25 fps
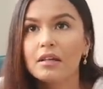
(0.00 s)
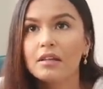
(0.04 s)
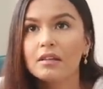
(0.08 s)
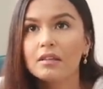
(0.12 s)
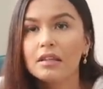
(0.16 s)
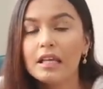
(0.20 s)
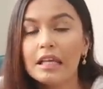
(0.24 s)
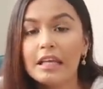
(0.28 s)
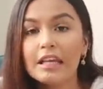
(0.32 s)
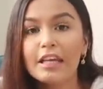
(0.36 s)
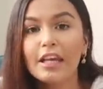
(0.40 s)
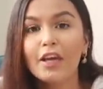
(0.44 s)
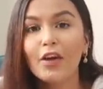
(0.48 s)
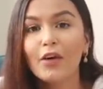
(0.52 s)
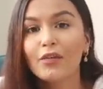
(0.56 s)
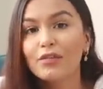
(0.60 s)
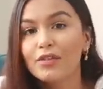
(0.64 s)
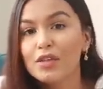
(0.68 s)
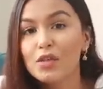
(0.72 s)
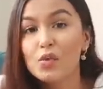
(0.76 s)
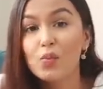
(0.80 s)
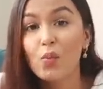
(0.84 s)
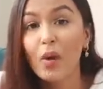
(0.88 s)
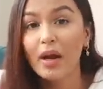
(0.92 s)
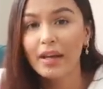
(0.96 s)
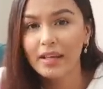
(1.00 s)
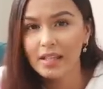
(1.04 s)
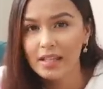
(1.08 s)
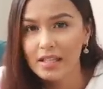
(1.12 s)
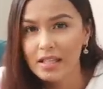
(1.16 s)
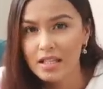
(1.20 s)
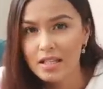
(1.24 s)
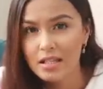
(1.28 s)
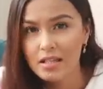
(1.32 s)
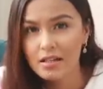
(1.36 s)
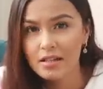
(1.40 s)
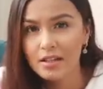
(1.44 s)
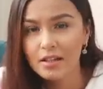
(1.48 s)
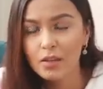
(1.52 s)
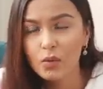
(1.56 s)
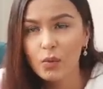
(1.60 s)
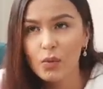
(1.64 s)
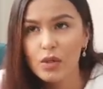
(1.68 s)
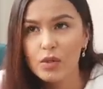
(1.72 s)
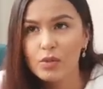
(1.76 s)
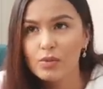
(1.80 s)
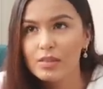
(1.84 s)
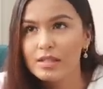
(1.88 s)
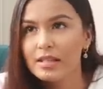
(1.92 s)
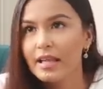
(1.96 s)
thinking of this one incident,
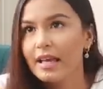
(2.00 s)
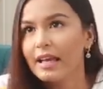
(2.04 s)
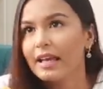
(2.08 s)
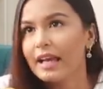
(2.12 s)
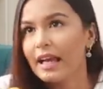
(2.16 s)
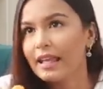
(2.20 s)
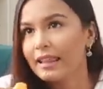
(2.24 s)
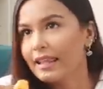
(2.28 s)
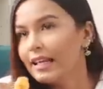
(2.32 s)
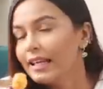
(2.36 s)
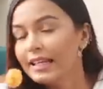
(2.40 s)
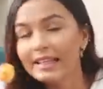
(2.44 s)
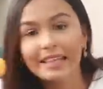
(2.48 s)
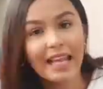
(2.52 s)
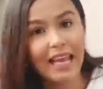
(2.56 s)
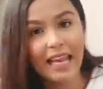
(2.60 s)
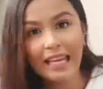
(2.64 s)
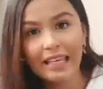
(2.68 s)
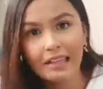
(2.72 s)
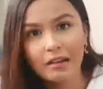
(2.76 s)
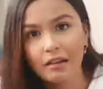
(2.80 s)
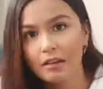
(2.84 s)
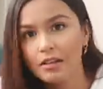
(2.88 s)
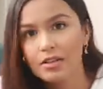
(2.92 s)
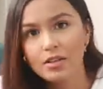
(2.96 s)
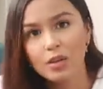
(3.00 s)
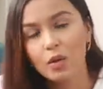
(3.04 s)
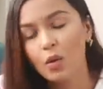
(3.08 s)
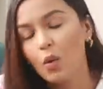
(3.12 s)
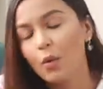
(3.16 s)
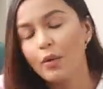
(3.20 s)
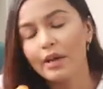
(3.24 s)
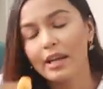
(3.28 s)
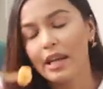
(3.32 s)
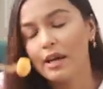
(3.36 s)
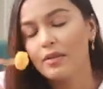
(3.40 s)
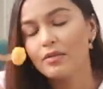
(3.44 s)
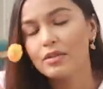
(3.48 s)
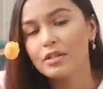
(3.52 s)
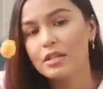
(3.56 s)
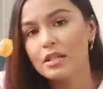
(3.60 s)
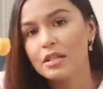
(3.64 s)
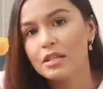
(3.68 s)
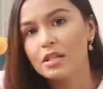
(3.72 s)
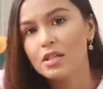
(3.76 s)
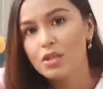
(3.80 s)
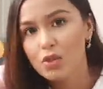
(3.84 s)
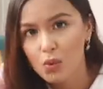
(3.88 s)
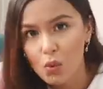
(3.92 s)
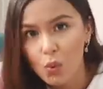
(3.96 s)
which was like, I think 10 years ago when I was
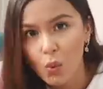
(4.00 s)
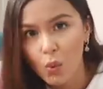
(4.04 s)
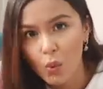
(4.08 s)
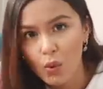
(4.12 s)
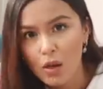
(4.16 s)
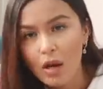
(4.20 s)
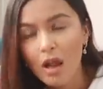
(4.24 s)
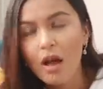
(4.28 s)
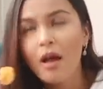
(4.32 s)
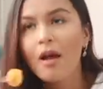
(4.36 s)
in school.